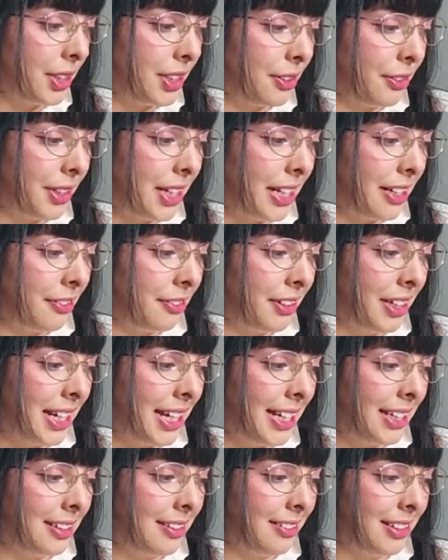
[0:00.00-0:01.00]
on an
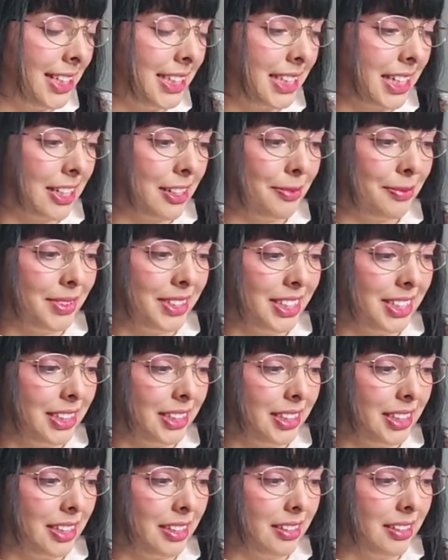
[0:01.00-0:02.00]
online Lolita
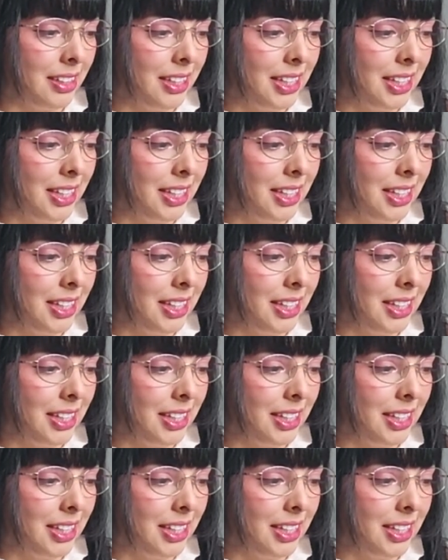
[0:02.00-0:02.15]
community.